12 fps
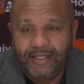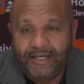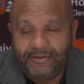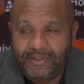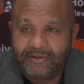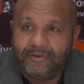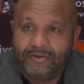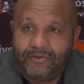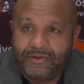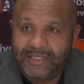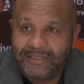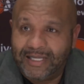and they're going to
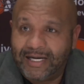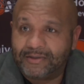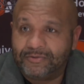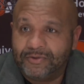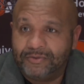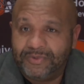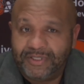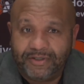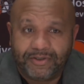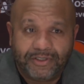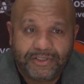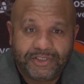go in that locker room, and
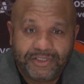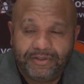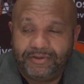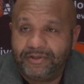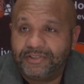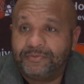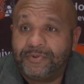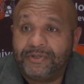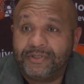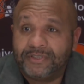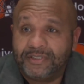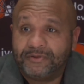they're going to share their
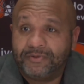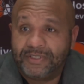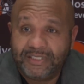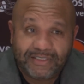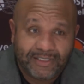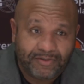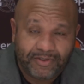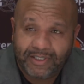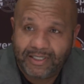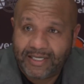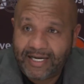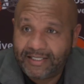experiences with these other
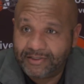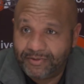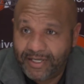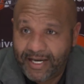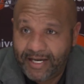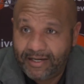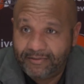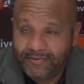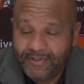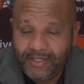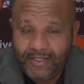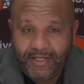young guys we have
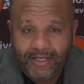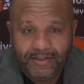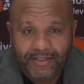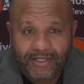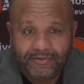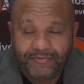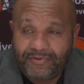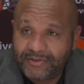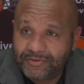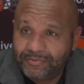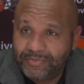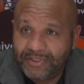and the other
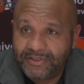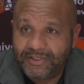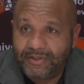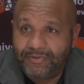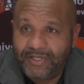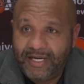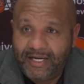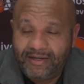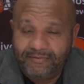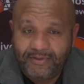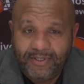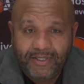veteran players that we
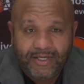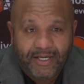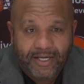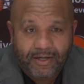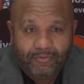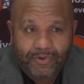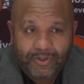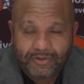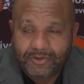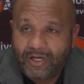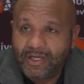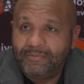have. And we're going
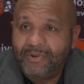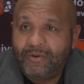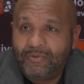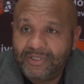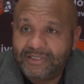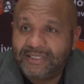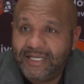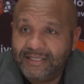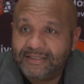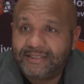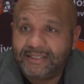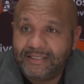to talk about what it
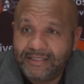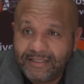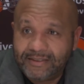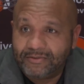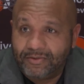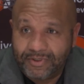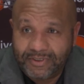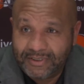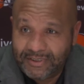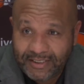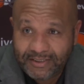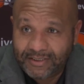takes to get an
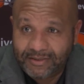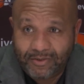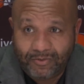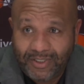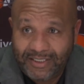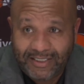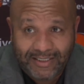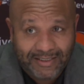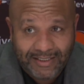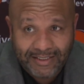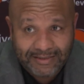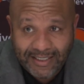organization to winning.
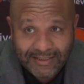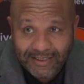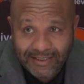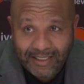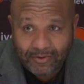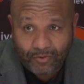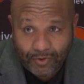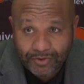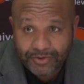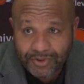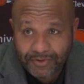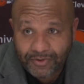And it takes a lot of
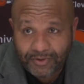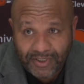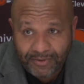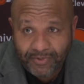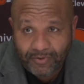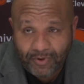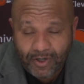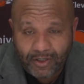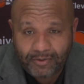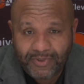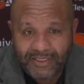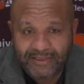work, too, don't get me
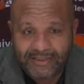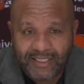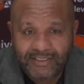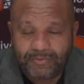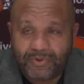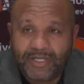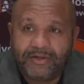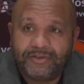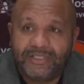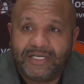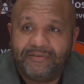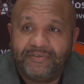wrong. But it takes
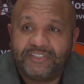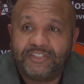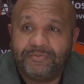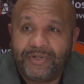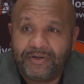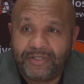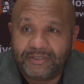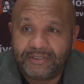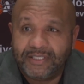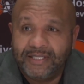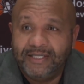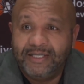players that have
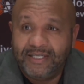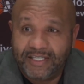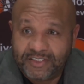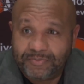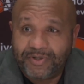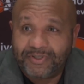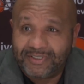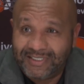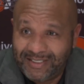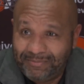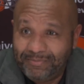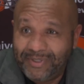experienced
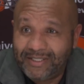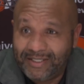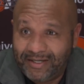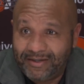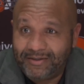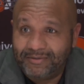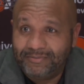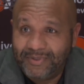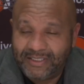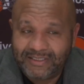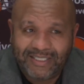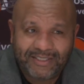it and been there
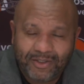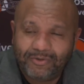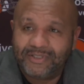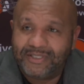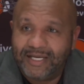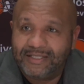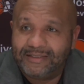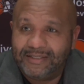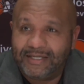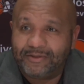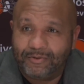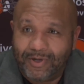because they know what
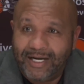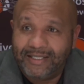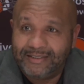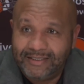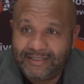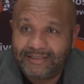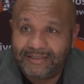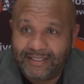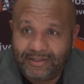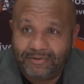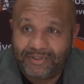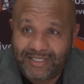that grind is. They
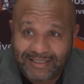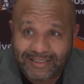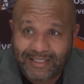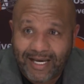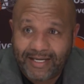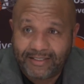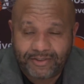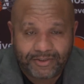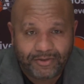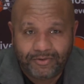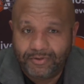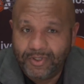know what that's like.
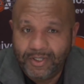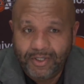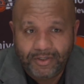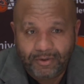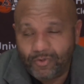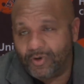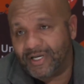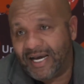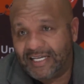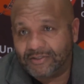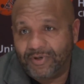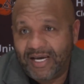So the more
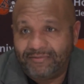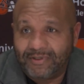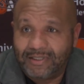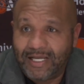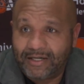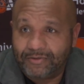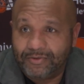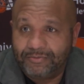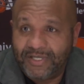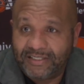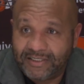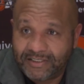guys we have in the locker room
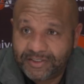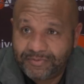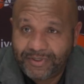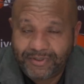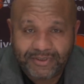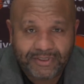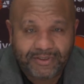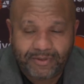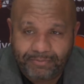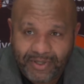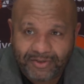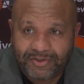that's experienced it, the
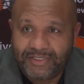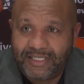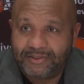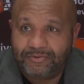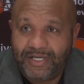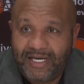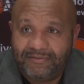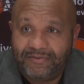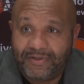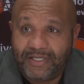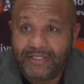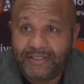better chance we have
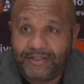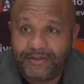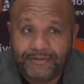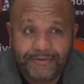of getting there.